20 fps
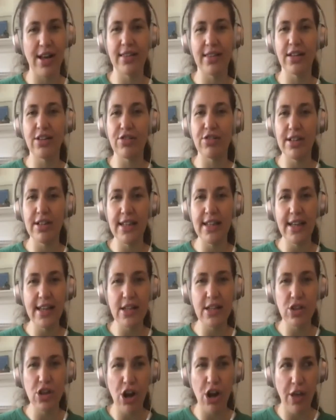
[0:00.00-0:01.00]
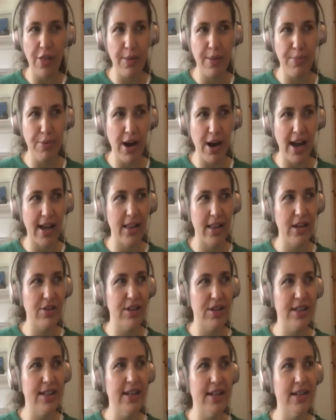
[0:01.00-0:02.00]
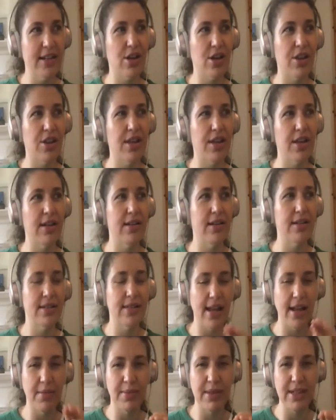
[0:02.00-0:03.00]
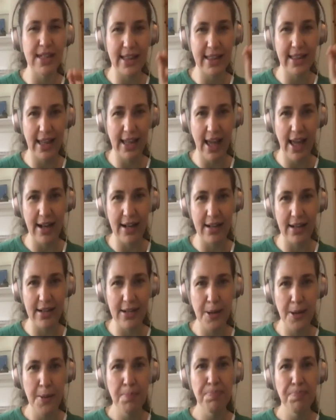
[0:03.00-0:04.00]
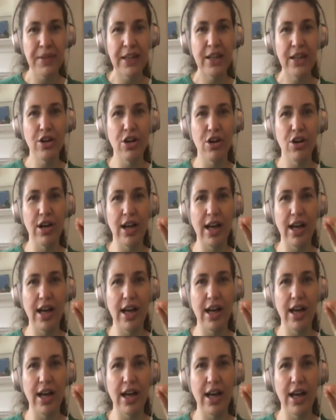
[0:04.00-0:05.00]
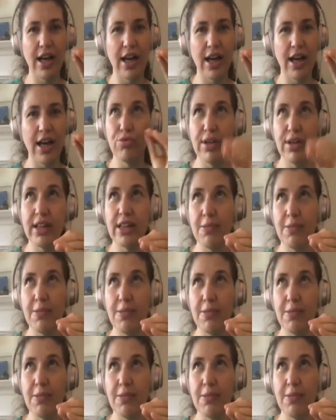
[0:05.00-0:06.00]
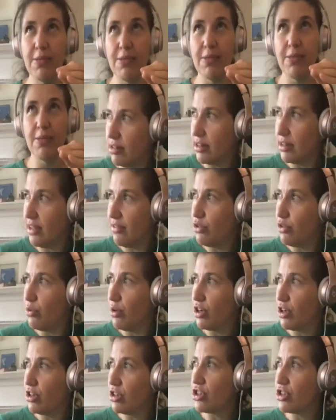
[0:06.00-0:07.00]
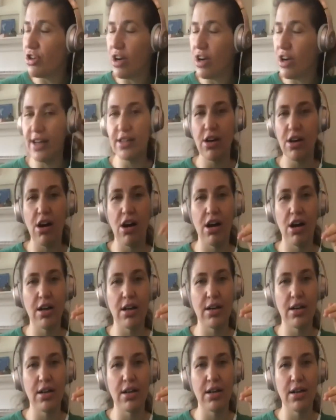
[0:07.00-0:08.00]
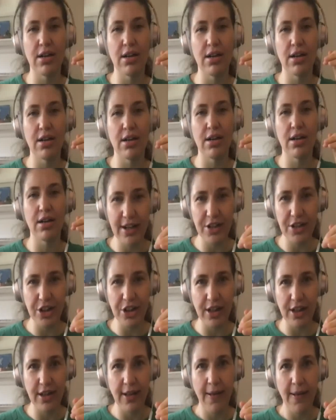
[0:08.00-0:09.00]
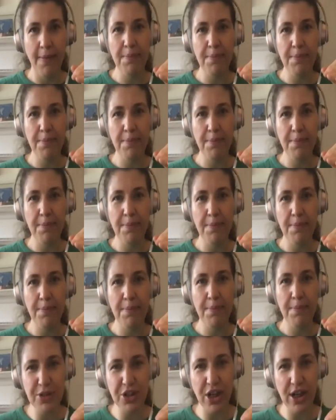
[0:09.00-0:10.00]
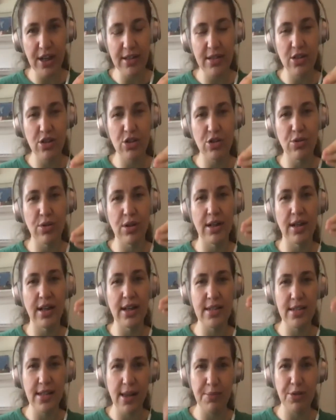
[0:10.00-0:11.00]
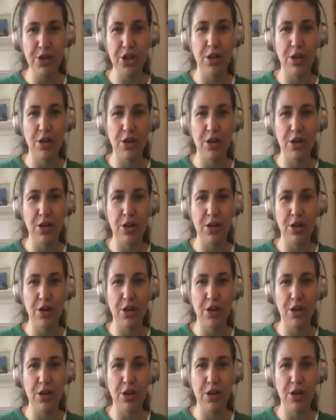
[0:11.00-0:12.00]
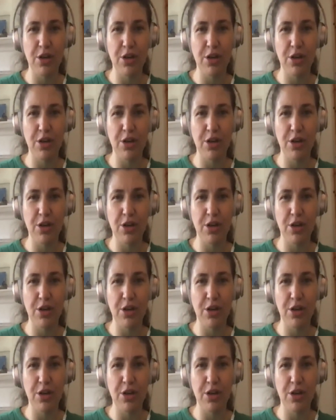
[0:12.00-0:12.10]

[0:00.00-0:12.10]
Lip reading: The critique is not on the prior. The critique is on the statement at the end. You know, like when you read the Planck data, it'll give you a constraint on dark energy, but that is subject to an assumption about curvature.